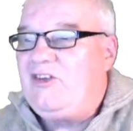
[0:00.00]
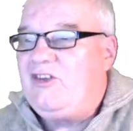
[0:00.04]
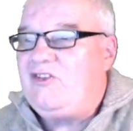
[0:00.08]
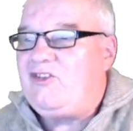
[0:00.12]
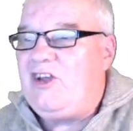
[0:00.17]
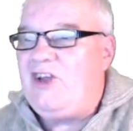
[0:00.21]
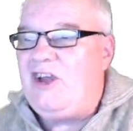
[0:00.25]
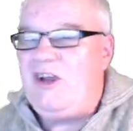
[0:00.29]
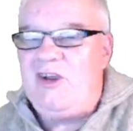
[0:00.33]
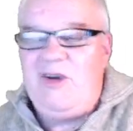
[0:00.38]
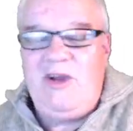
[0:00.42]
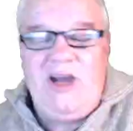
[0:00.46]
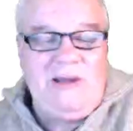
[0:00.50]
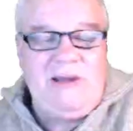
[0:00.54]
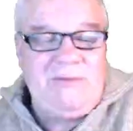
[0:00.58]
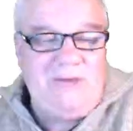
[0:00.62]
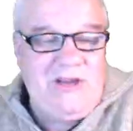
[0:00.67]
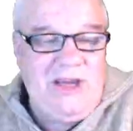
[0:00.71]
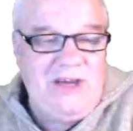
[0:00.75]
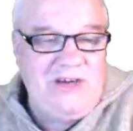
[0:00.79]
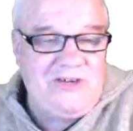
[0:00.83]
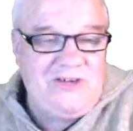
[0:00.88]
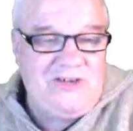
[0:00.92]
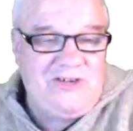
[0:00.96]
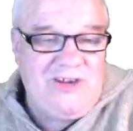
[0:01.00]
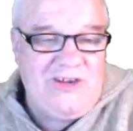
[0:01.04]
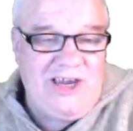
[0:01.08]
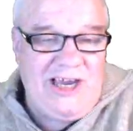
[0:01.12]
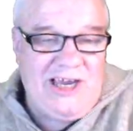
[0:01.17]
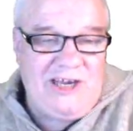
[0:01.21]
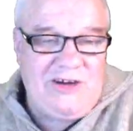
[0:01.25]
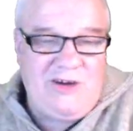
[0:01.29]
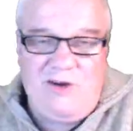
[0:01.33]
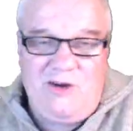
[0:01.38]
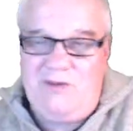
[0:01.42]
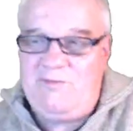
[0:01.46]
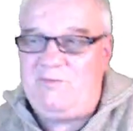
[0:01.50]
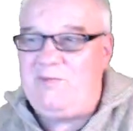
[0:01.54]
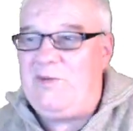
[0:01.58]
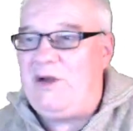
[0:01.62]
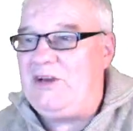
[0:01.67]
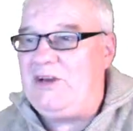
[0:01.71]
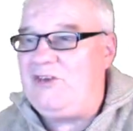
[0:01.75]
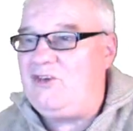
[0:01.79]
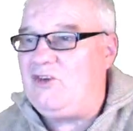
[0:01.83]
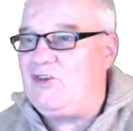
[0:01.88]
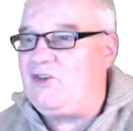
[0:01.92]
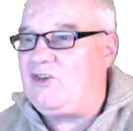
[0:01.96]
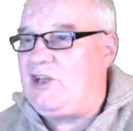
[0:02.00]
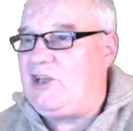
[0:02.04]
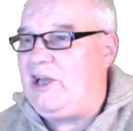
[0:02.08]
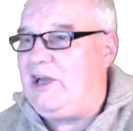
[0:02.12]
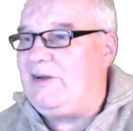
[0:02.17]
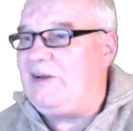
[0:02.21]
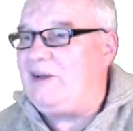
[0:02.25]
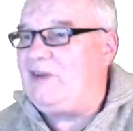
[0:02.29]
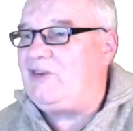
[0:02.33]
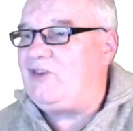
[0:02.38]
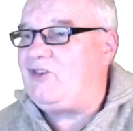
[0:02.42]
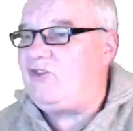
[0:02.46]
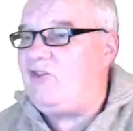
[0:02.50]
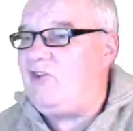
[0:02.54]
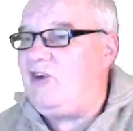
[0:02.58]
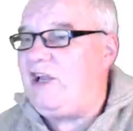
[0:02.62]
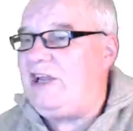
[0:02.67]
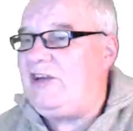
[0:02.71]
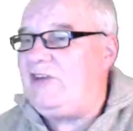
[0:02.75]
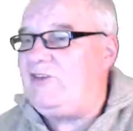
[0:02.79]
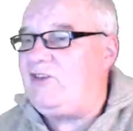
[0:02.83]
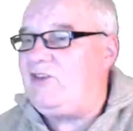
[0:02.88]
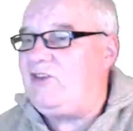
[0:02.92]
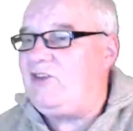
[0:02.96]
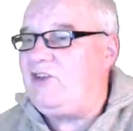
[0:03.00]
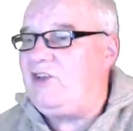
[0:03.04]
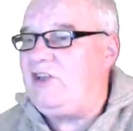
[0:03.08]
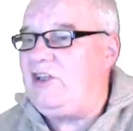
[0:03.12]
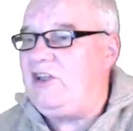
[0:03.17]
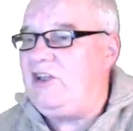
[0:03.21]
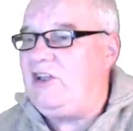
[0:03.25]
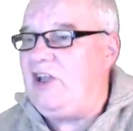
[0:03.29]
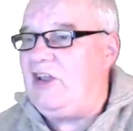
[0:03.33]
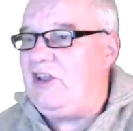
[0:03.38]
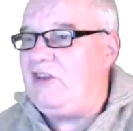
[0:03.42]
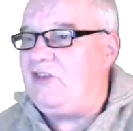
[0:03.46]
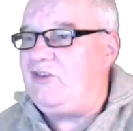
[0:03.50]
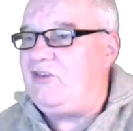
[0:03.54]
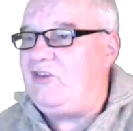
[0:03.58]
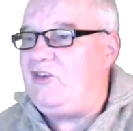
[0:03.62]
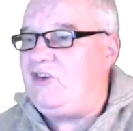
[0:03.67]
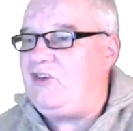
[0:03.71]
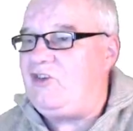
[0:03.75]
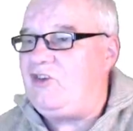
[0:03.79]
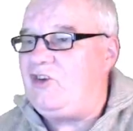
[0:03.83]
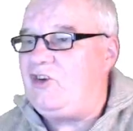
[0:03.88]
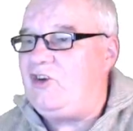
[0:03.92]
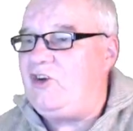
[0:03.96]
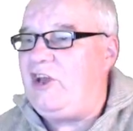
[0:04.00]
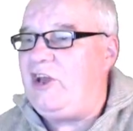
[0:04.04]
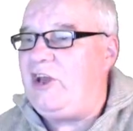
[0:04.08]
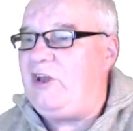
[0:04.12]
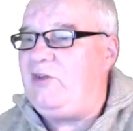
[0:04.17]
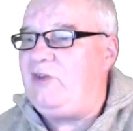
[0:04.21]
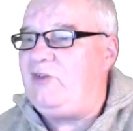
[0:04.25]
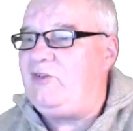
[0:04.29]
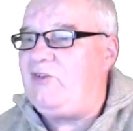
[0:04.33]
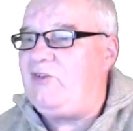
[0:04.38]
So I'm going to start off by just going straight to the session notes